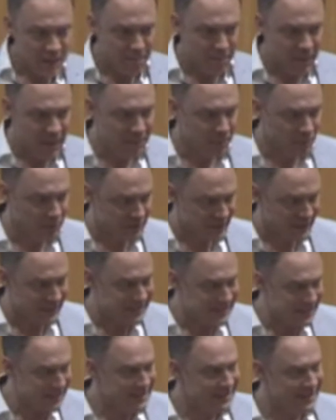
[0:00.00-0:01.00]
people's
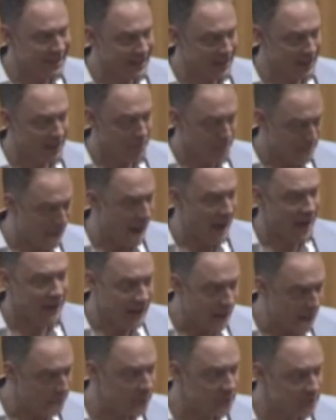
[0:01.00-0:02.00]
existing bad
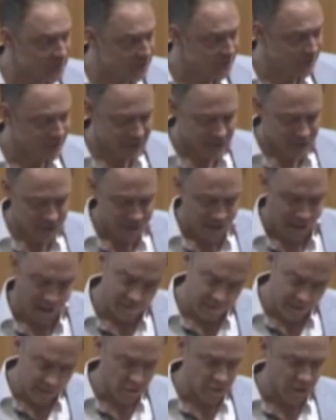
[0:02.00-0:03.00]
habits
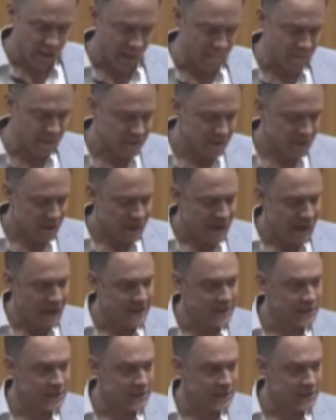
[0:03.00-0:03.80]
and their good habits are